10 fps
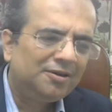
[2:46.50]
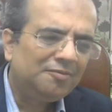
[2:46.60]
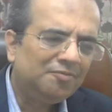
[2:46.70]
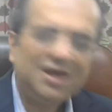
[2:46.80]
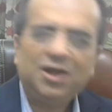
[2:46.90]

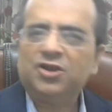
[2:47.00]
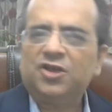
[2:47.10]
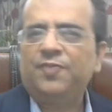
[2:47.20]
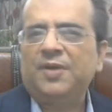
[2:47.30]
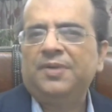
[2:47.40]
Millions
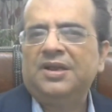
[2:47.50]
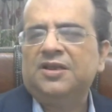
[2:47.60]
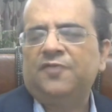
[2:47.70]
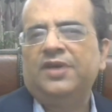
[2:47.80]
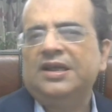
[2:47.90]
of people
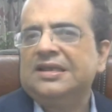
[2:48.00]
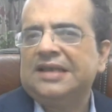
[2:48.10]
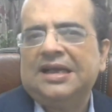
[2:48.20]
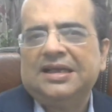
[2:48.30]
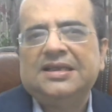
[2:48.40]
suffer in
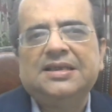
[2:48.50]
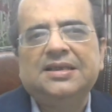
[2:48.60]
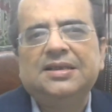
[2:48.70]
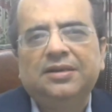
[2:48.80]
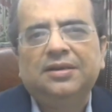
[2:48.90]
silence
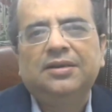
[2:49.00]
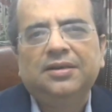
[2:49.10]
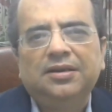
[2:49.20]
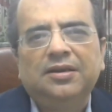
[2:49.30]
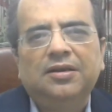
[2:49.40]

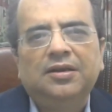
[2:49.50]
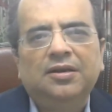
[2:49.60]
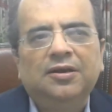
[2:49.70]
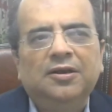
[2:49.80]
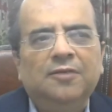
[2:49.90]

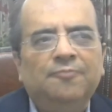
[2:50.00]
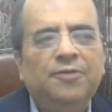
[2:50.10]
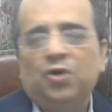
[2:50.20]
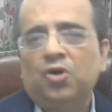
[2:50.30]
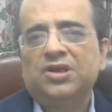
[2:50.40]

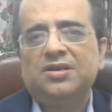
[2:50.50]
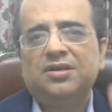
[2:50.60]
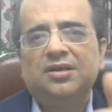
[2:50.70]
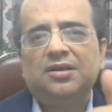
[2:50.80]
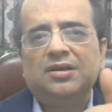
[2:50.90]
because
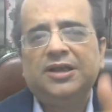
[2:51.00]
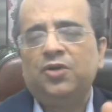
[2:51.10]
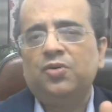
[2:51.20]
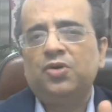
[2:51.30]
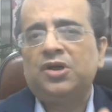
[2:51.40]
they
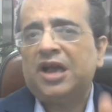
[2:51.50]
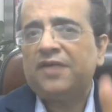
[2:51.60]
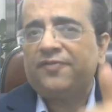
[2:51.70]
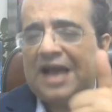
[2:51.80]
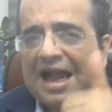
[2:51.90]
do not
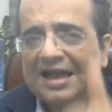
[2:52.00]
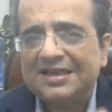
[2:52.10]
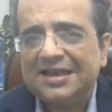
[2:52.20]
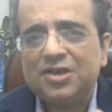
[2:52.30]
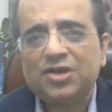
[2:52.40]
have
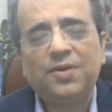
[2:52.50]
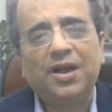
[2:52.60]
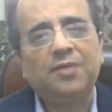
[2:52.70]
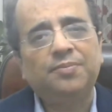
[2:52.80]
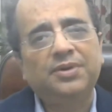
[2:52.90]
access to
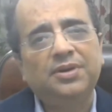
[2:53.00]
help.